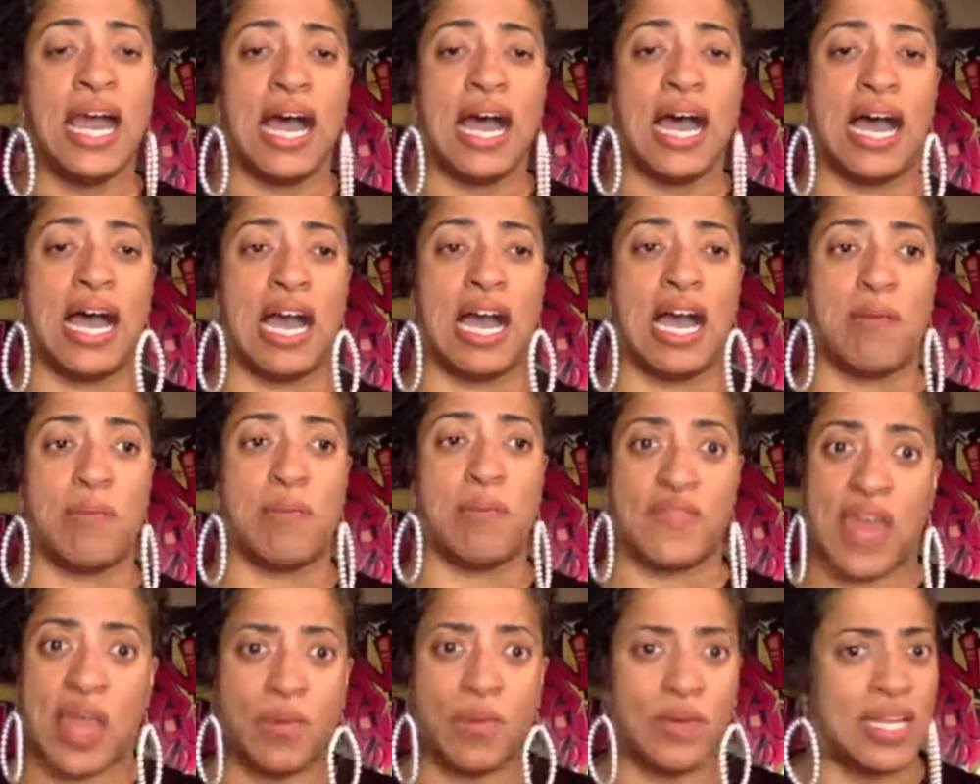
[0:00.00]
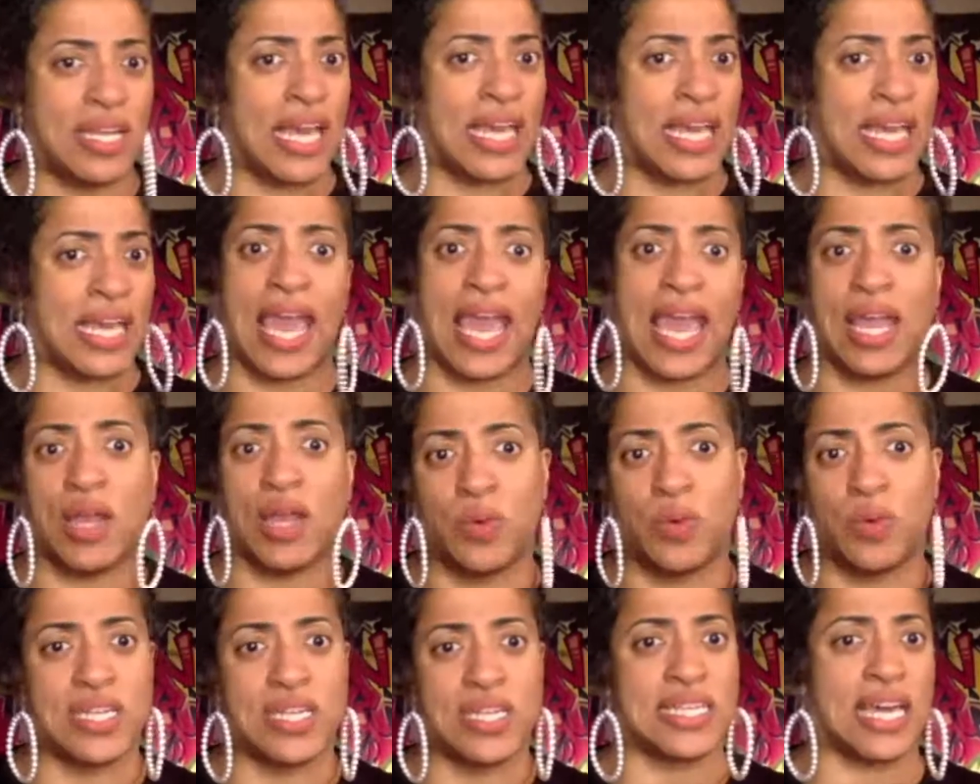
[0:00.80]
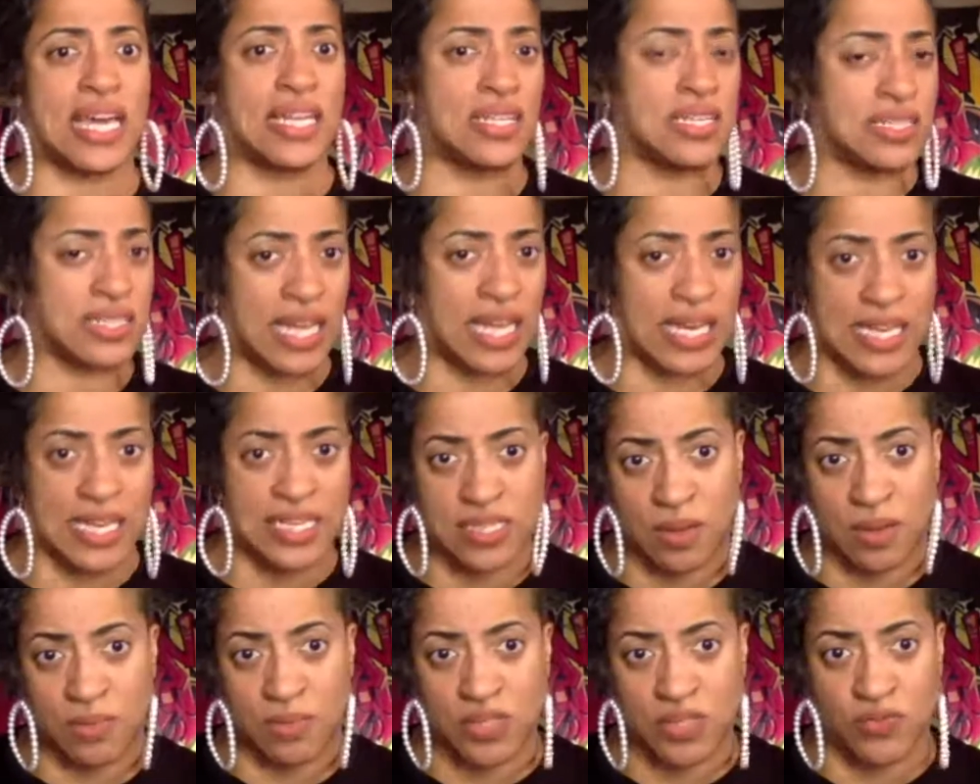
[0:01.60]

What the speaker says: And they were like, hey, what does that look like in terms